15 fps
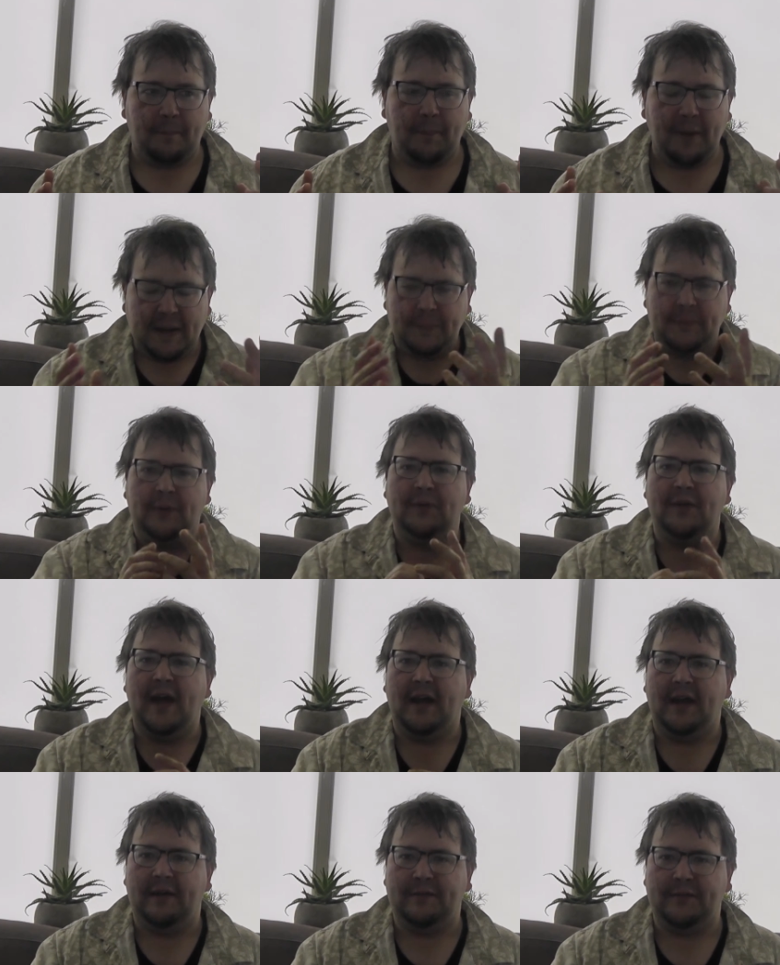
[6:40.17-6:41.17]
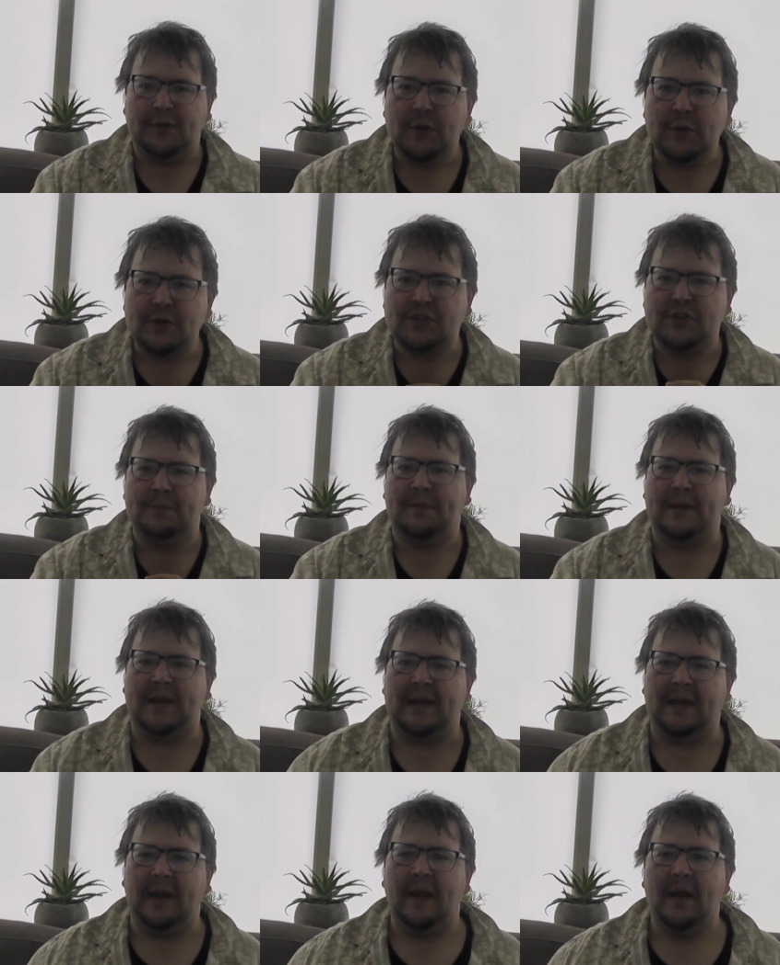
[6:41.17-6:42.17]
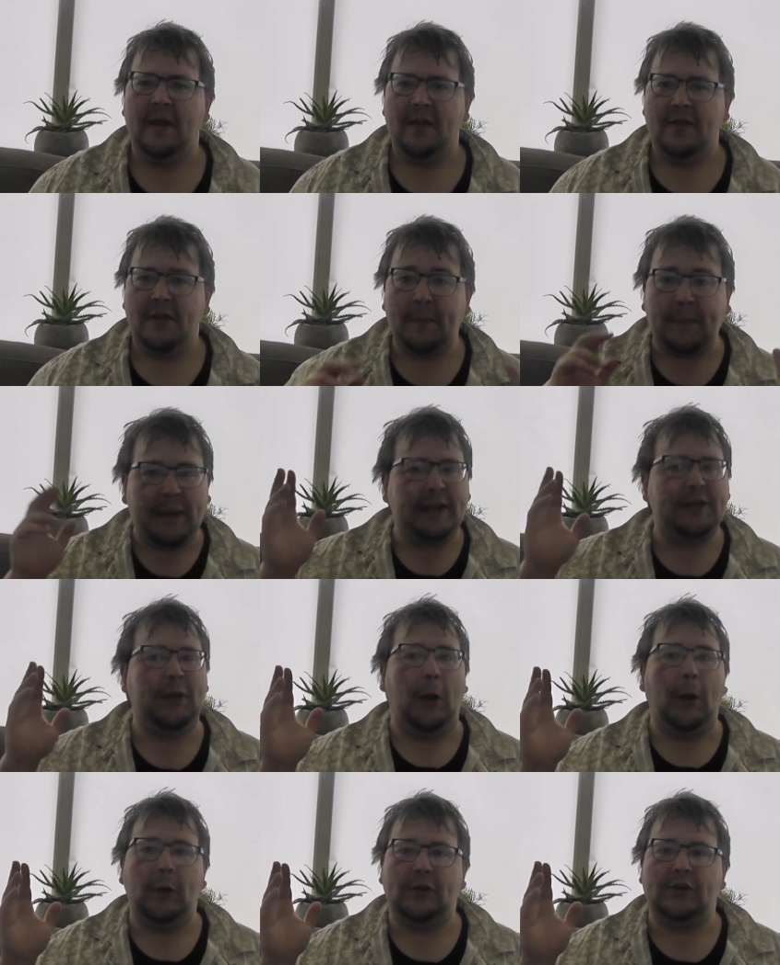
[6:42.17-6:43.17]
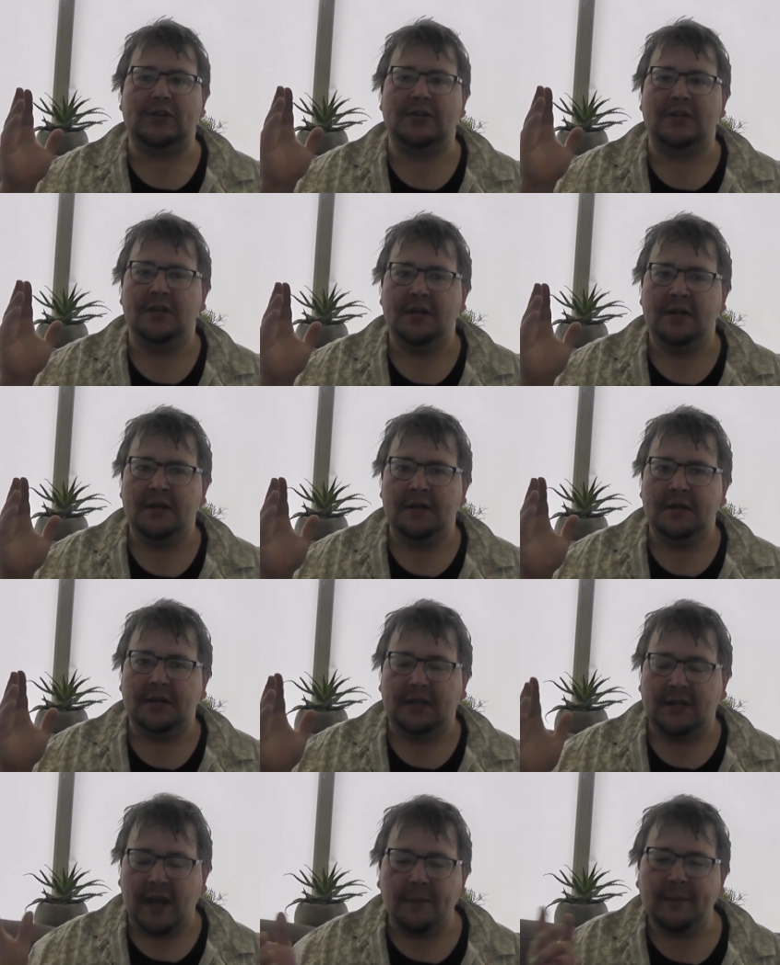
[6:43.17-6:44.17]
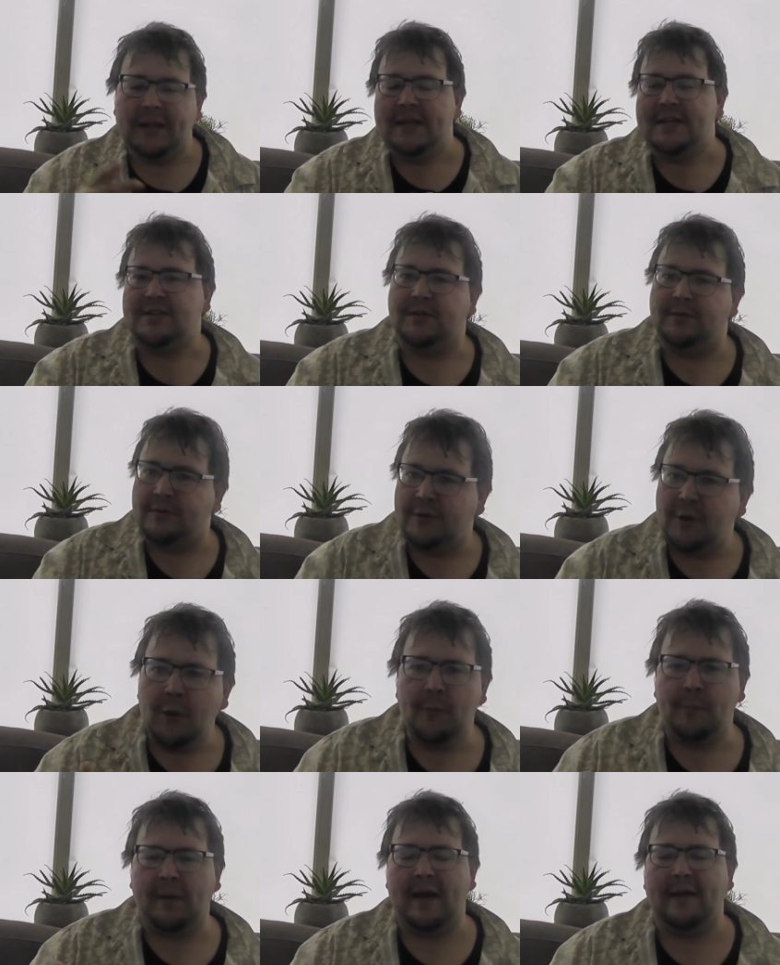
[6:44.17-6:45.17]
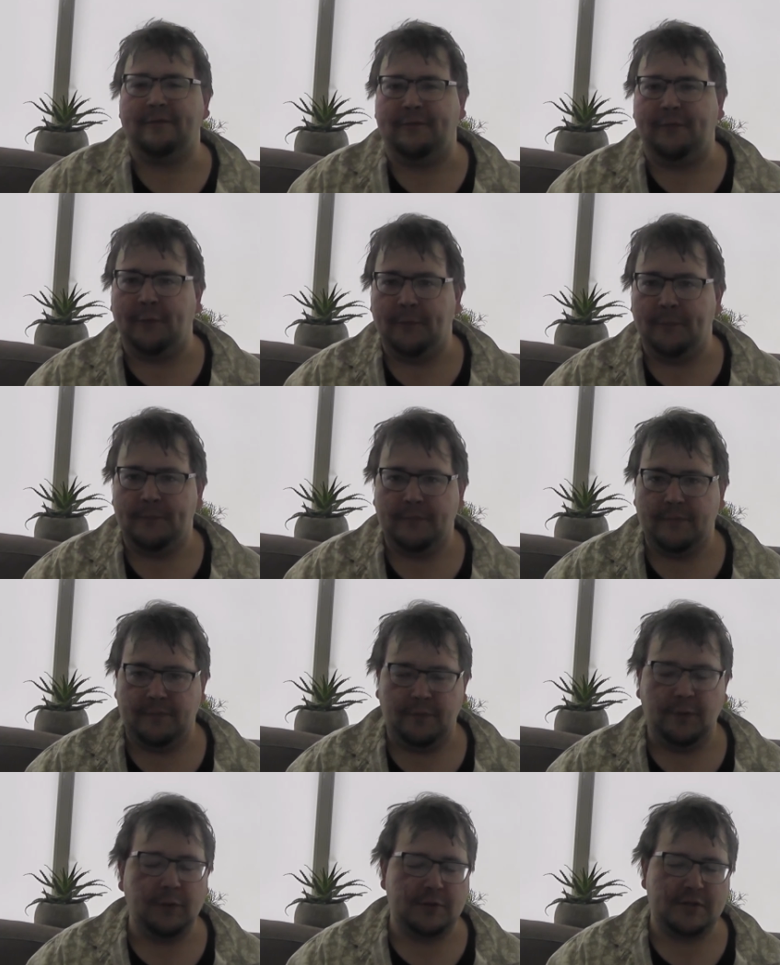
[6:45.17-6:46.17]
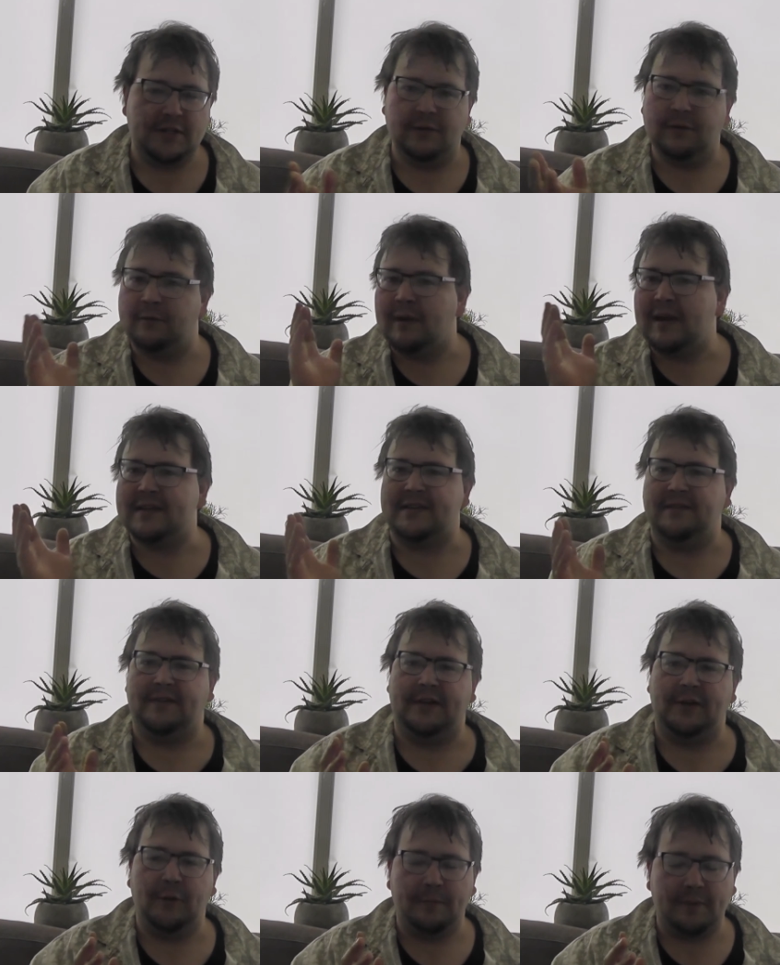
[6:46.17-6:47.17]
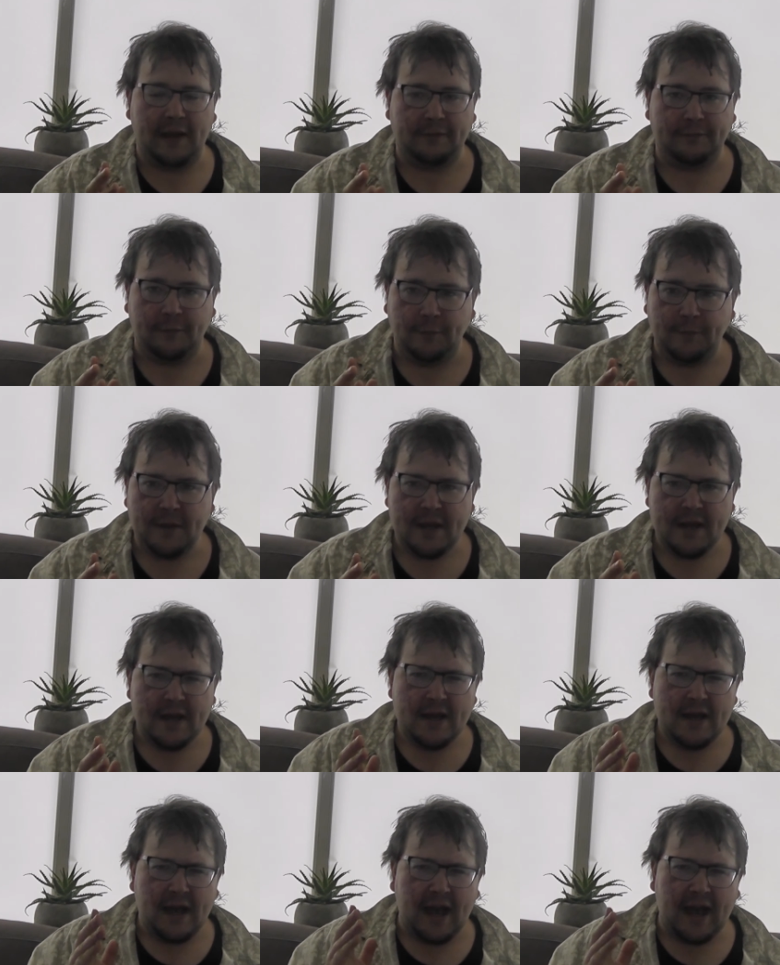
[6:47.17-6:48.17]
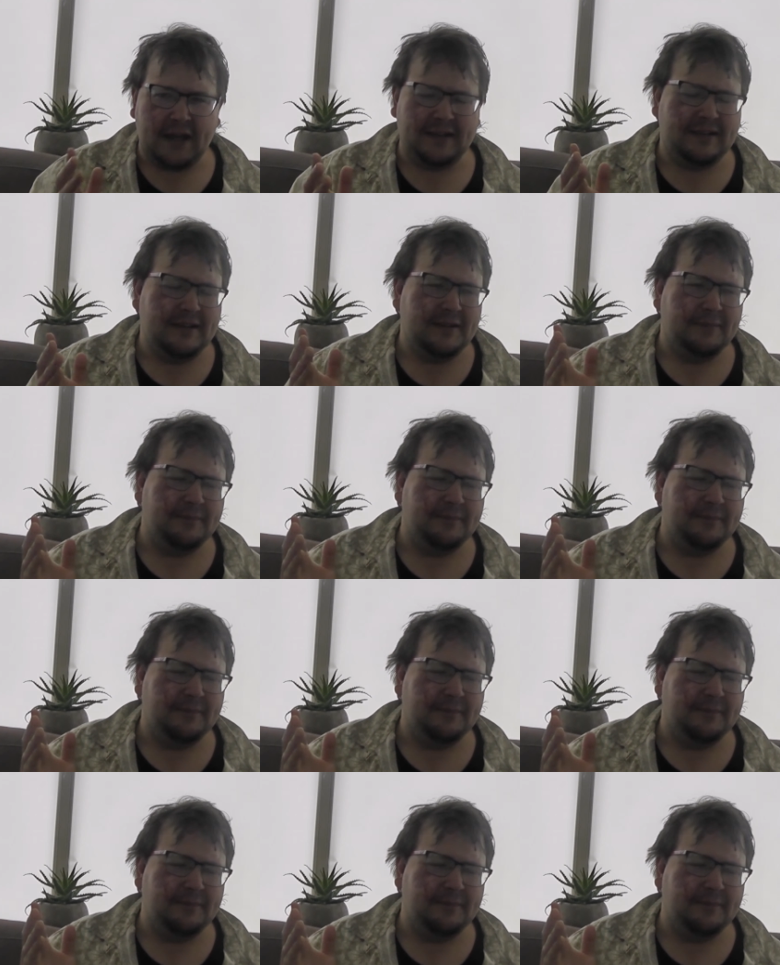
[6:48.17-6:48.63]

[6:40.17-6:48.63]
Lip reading: people that have used to be the big dogs coming into a new platform, or still a relatively new platform, and